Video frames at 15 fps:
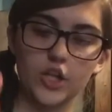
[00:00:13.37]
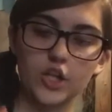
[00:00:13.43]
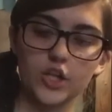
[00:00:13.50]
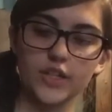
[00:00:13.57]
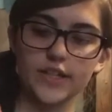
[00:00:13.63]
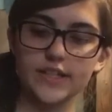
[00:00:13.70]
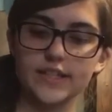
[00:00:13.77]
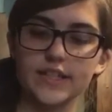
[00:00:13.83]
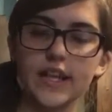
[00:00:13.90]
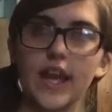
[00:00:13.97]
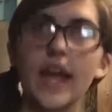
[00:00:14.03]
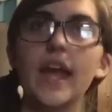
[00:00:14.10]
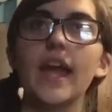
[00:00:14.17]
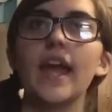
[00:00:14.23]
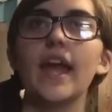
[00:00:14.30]
cooked
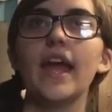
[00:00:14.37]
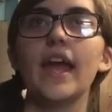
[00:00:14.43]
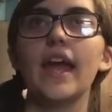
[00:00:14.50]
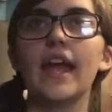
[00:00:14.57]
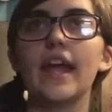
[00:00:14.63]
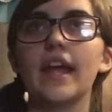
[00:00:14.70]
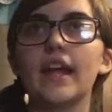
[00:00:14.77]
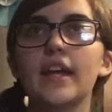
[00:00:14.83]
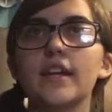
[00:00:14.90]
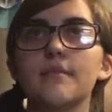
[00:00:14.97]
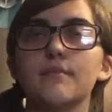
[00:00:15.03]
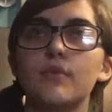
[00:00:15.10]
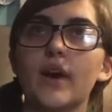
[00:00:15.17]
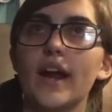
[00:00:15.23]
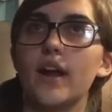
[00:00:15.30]

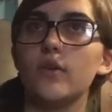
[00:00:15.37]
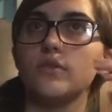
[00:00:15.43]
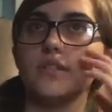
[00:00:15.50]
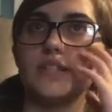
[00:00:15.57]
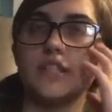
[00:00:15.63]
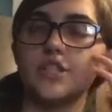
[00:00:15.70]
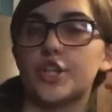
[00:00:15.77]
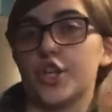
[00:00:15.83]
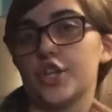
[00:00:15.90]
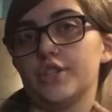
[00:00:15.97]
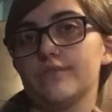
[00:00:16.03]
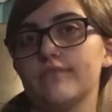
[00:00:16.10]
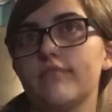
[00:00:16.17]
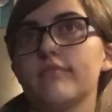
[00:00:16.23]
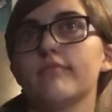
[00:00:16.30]
and browned and stirred.
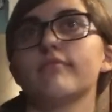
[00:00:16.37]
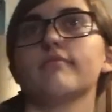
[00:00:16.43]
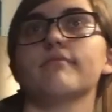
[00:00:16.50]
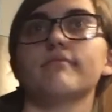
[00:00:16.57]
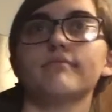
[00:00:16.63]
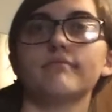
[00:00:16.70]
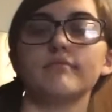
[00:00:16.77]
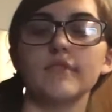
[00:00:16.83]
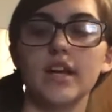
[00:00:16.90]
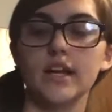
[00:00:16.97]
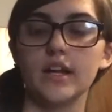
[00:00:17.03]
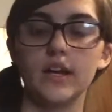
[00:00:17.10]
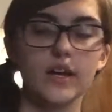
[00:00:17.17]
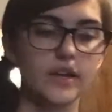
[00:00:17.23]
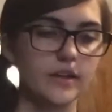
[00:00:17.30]

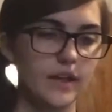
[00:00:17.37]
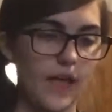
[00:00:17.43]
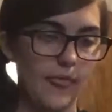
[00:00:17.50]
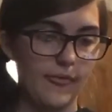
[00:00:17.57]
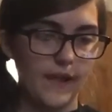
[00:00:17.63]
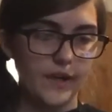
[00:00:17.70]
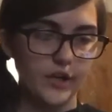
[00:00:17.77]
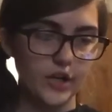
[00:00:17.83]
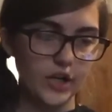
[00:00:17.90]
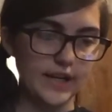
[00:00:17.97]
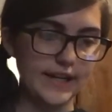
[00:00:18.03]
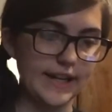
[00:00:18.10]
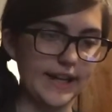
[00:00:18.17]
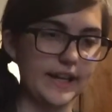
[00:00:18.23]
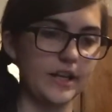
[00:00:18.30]
And then you're going
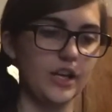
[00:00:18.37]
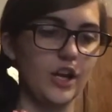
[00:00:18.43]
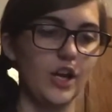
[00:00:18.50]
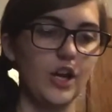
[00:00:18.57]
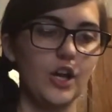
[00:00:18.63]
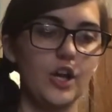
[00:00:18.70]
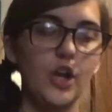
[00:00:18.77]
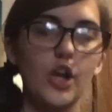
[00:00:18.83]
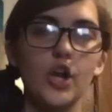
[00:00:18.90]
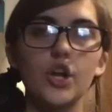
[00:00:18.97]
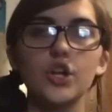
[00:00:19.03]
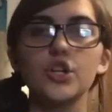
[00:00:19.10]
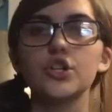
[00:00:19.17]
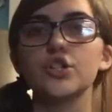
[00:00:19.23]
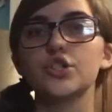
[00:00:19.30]
to need
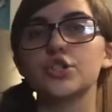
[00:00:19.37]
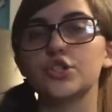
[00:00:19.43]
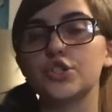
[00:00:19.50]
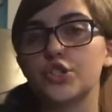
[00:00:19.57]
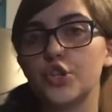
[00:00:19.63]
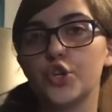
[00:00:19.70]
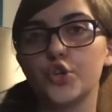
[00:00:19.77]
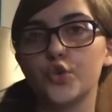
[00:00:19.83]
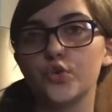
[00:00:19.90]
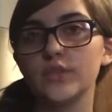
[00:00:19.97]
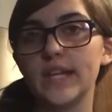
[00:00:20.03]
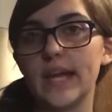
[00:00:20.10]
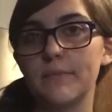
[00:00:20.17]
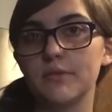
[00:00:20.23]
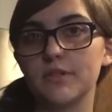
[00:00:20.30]
2
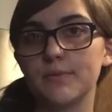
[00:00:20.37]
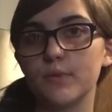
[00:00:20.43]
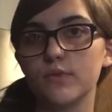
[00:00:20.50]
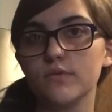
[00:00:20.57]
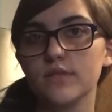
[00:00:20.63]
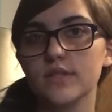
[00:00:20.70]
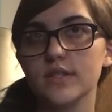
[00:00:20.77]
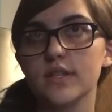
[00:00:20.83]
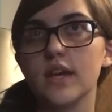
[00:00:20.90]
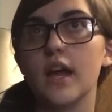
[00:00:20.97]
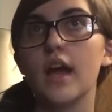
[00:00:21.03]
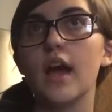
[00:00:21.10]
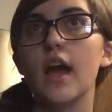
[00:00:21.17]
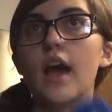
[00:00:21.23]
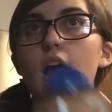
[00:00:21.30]
tablespoons
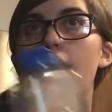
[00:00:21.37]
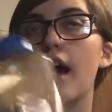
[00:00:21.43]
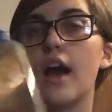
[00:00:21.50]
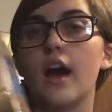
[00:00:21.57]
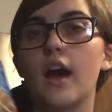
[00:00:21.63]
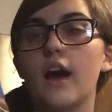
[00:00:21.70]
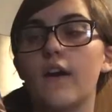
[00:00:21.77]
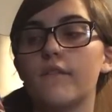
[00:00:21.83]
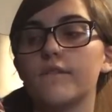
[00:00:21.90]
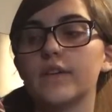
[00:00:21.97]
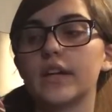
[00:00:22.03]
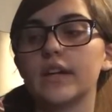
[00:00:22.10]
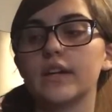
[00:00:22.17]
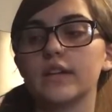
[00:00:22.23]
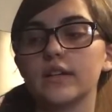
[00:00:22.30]
of
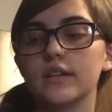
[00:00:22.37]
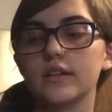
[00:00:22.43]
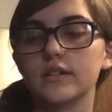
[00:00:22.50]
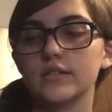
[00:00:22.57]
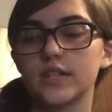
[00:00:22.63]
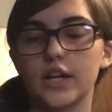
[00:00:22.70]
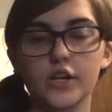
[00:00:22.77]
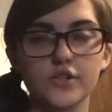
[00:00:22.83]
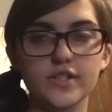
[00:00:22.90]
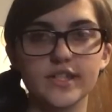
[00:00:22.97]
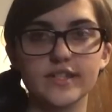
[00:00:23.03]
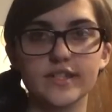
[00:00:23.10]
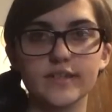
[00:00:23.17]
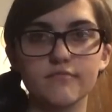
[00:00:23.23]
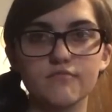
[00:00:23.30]
taco
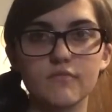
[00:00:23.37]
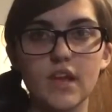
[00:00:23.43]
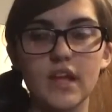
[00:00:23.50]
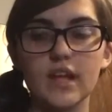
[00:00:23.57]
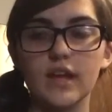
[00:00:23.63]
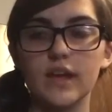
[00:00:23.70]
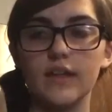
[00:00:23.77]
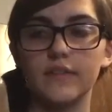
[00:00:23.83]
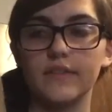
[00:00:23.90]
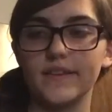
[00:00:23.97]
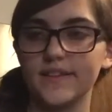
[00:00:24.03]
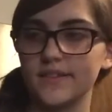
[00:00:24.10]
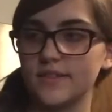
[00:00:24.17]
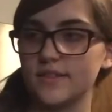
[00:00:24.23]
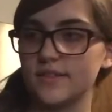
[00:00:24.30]
seasoning.
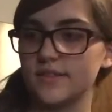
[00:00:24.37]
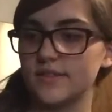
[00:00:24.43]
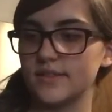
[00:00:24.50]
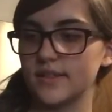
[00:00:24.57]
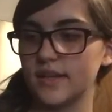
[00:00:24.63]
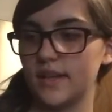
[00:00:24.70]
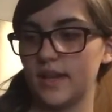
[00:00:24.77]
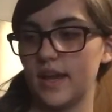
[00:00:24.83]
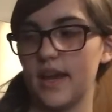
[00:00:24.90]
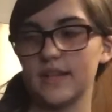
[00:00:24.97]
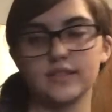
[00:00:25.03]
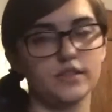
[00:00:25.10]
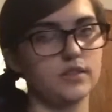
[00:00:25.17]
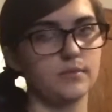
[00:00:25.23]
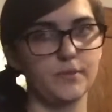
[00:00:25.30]
This
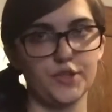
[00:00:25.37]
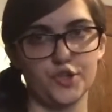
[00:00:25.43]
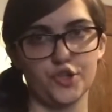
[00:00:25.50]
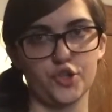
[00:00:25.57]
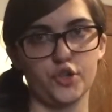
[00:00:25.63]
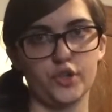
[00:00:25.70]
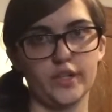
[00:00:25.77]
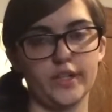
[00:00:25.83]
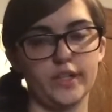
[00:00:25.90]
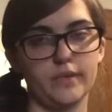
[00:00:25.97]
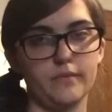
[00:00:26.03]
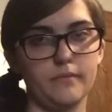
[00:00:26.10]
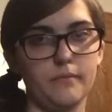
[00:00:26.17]
has a little bit of sugar in it